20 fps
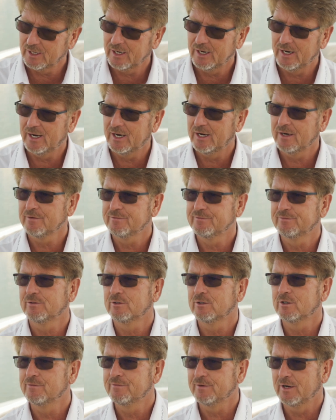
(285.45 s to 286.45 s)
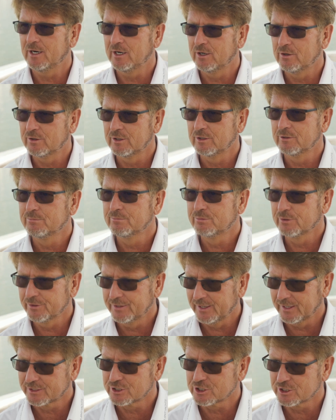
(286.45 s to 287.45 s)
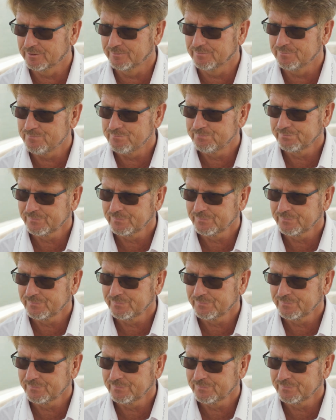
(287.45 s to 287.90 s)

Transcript: half of our production.